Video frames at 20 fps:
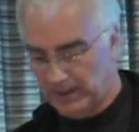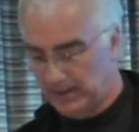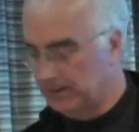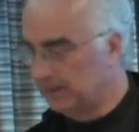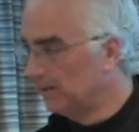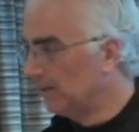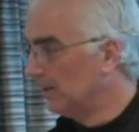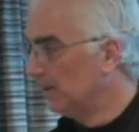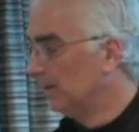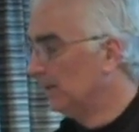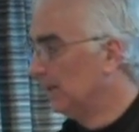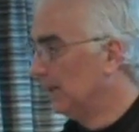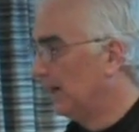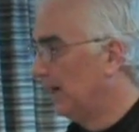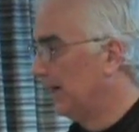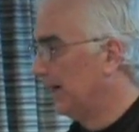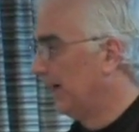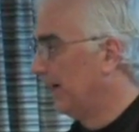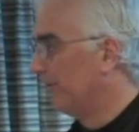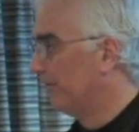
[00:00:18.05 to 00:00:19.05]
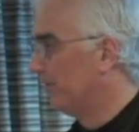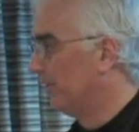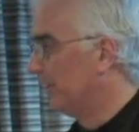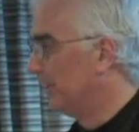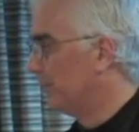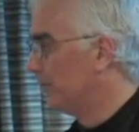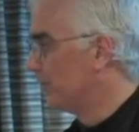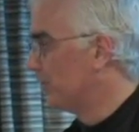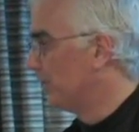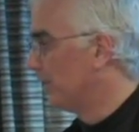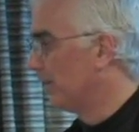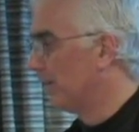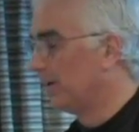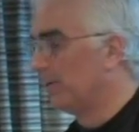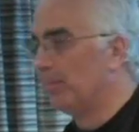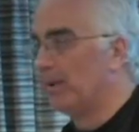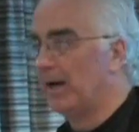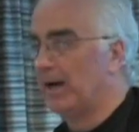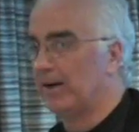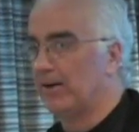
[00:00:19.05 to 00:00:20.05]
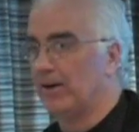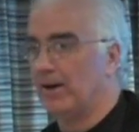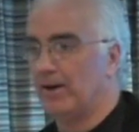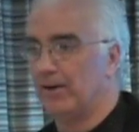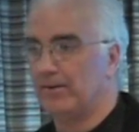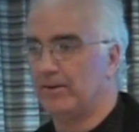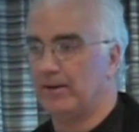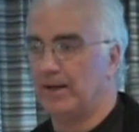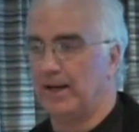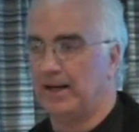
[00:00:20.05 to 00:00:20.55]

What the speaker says: I have an engineering background.